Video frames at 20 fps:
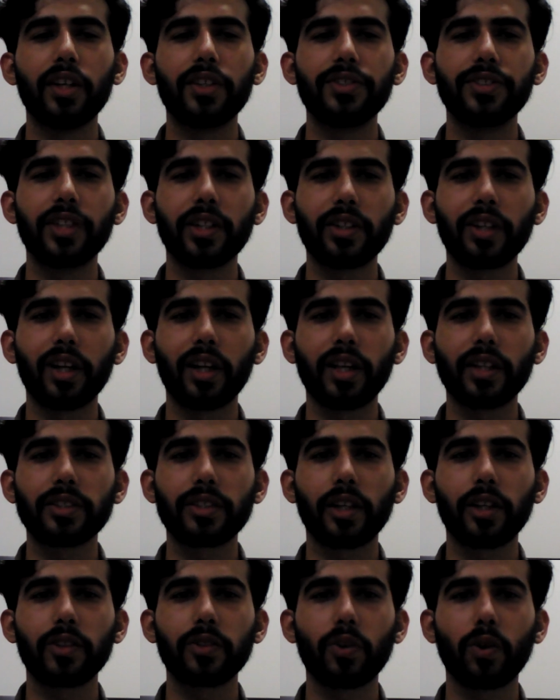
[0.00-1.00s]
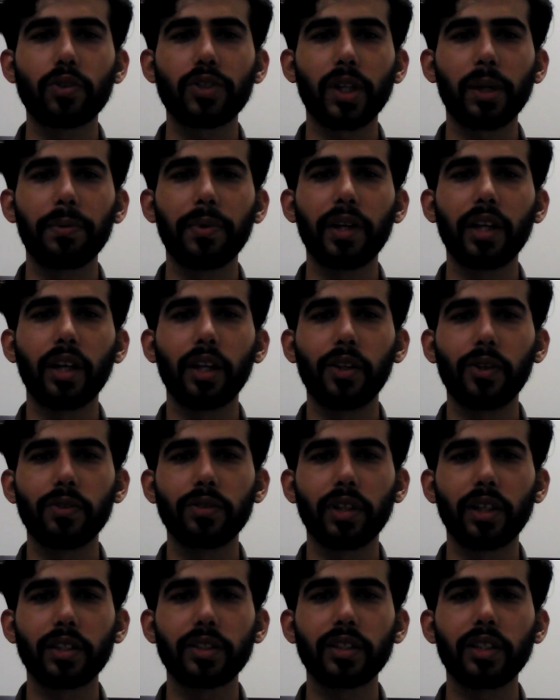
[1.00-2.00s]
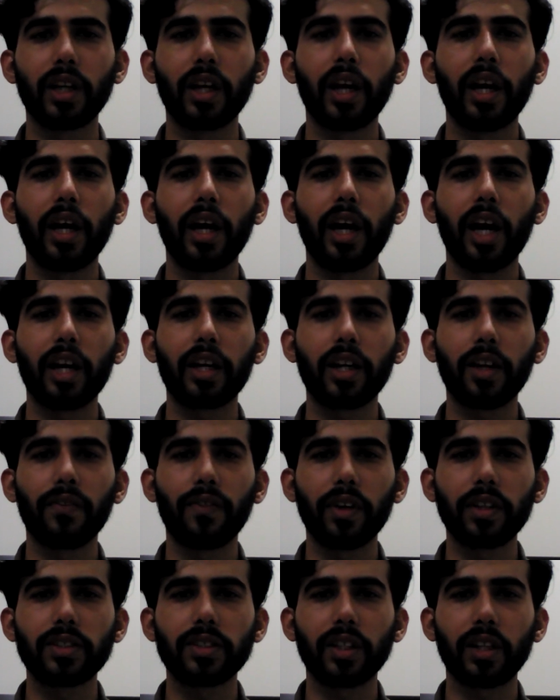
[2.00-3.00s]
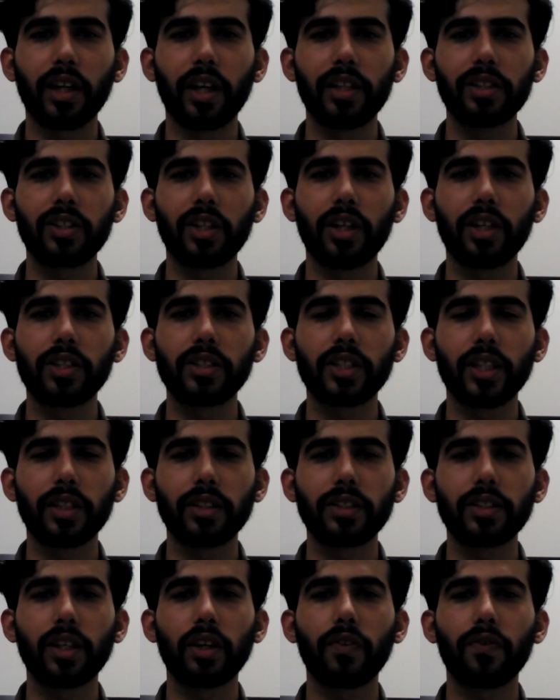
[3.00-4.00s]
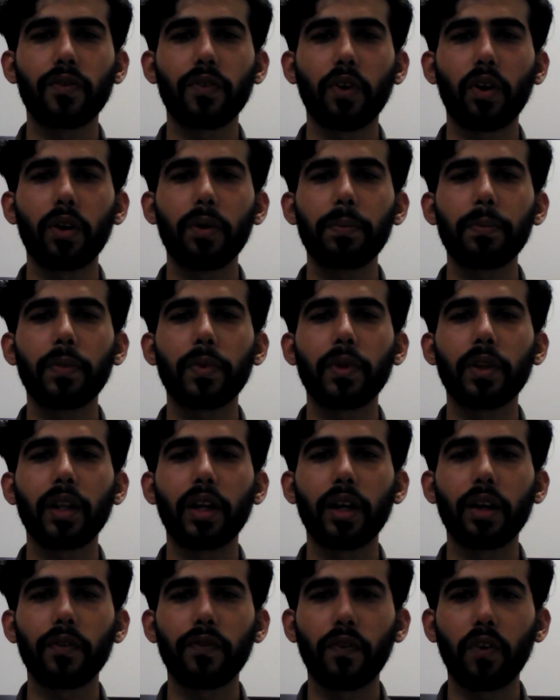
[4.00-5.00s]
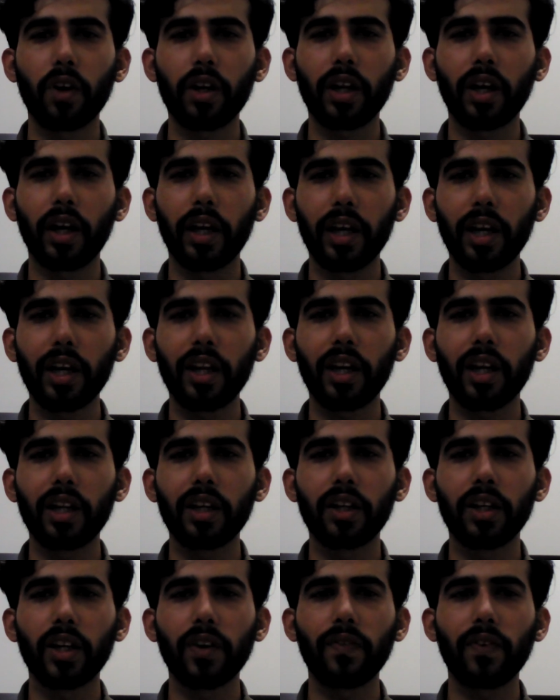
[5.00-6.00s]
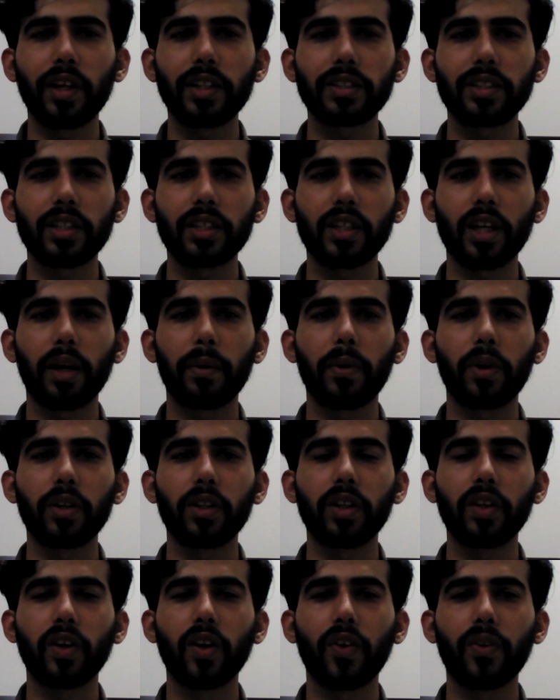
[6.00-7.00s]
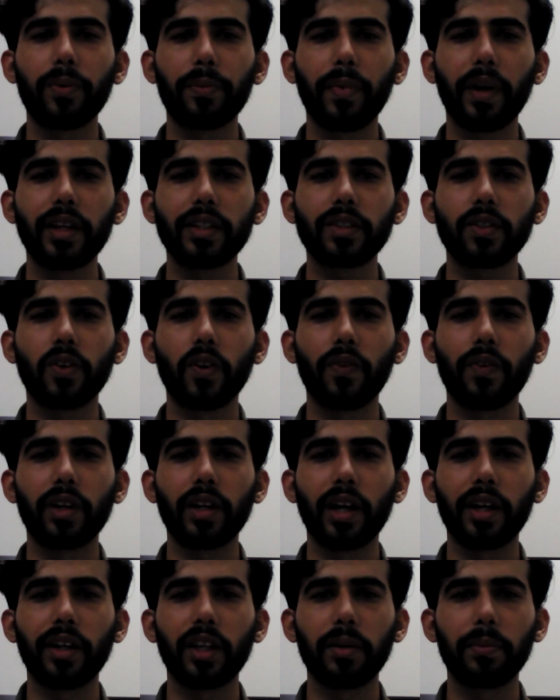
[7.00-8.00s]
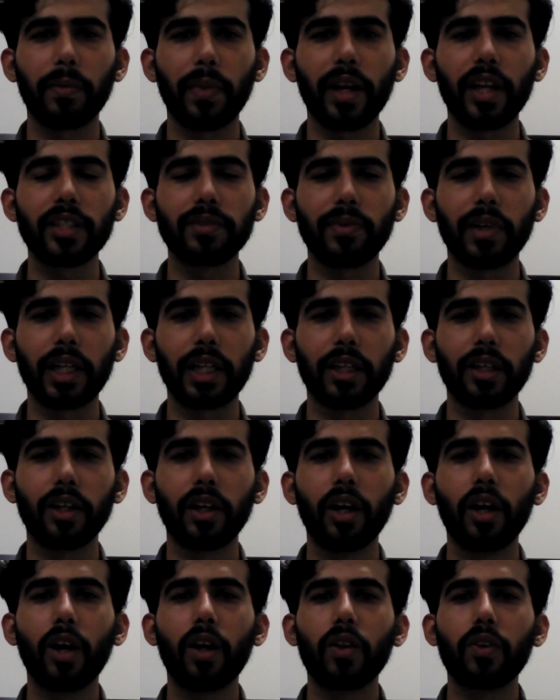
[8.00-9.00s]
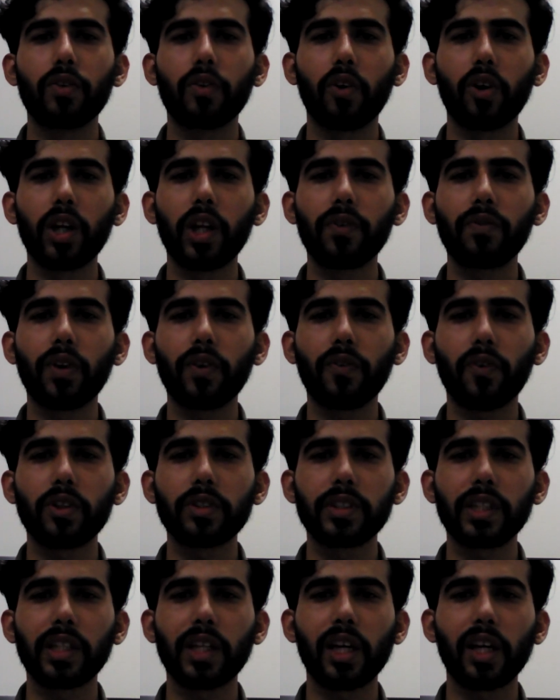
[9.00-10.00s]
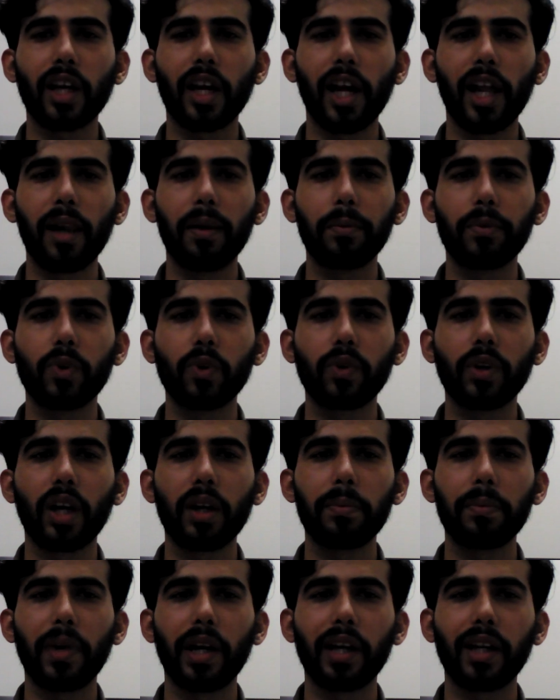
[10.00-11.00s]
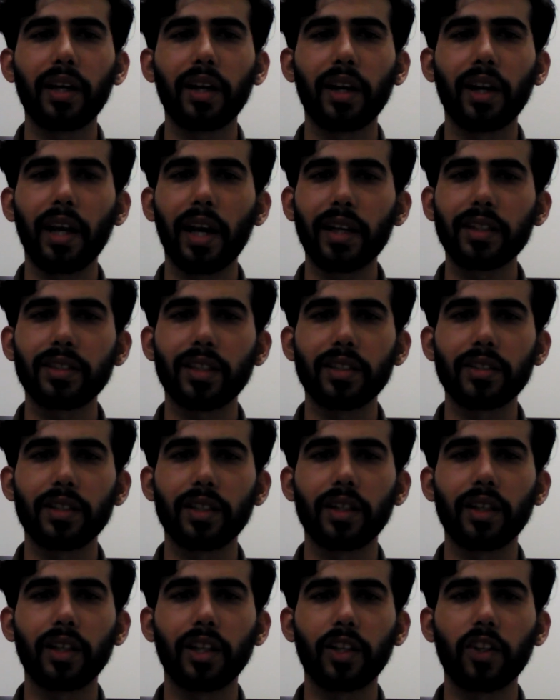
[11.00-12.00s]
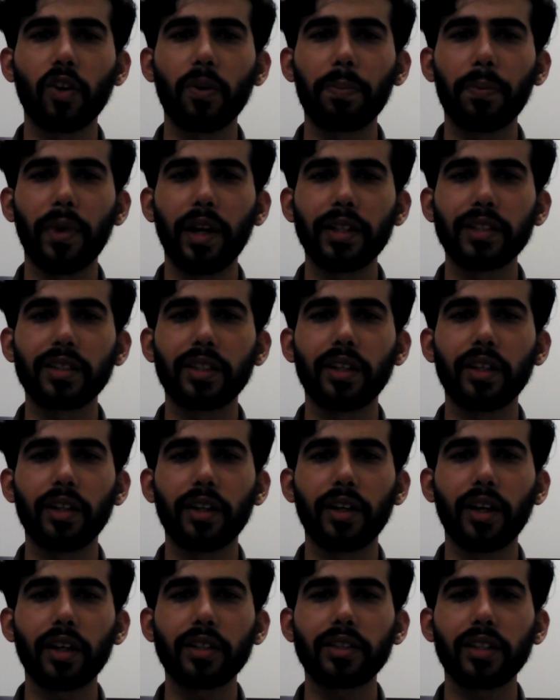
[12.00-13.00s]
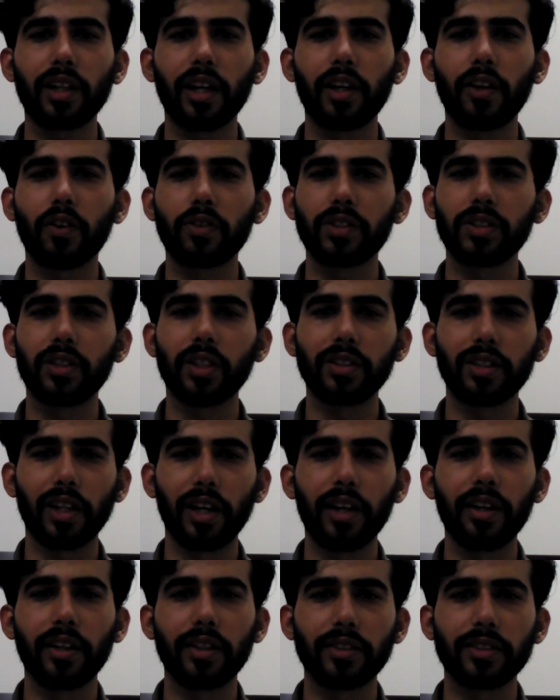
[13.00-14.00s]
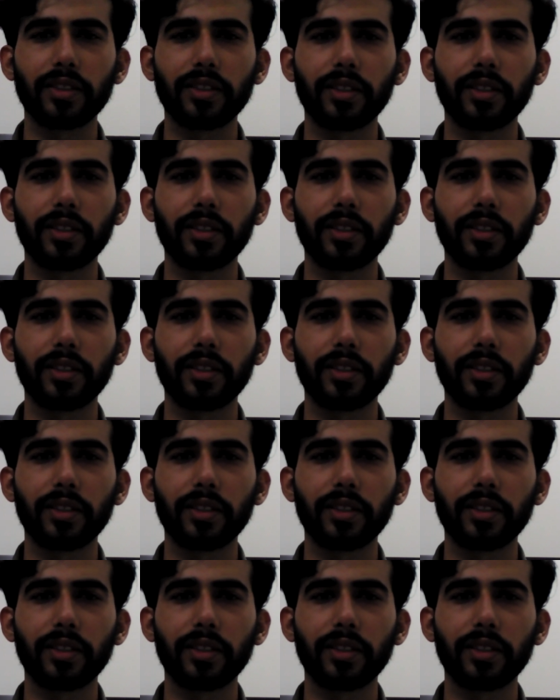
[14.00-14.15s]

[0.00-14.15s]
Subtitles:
journalists, social media users, activists and citizens for airing grievances about the government's COVID-19 management, or even for seeking help to gain medical access, equipments, drugs and oxygen cylinders.